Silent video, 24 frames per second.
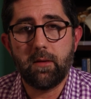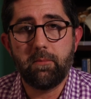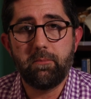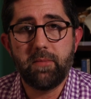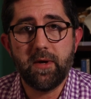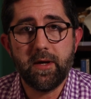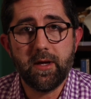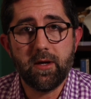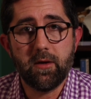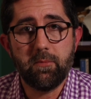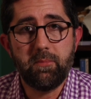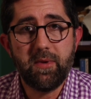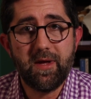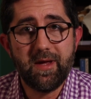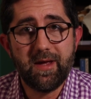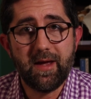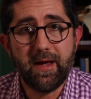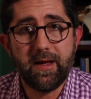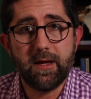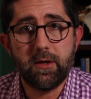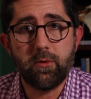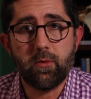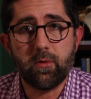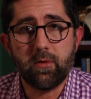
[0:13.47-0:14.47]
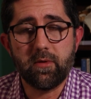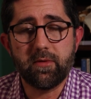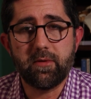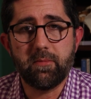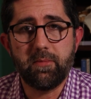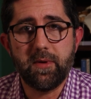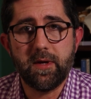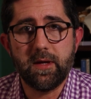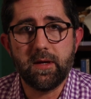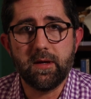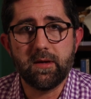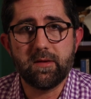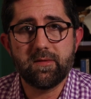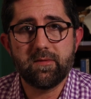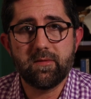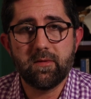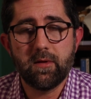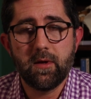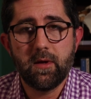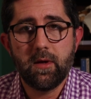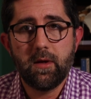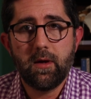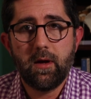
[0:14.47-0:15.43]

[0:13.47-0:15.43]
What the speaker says: being a PA in orthopedics.